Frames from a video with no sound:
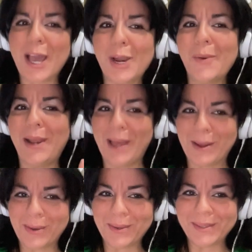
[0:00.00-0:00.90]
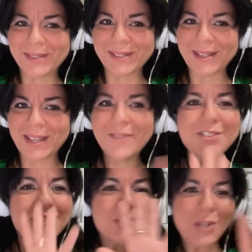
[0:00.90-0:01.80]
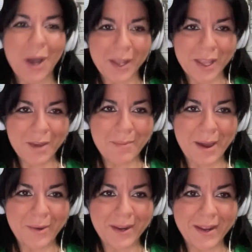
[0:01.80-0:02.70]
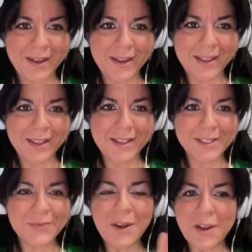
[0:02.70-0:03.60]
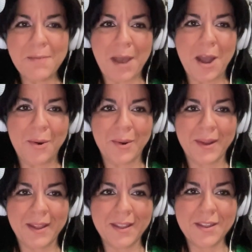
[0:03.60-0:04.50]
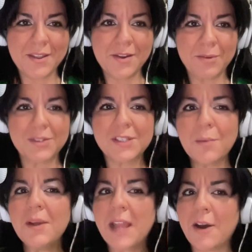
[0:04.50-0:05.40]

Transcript: LOLeros, even just talking about it is very empowering. Someone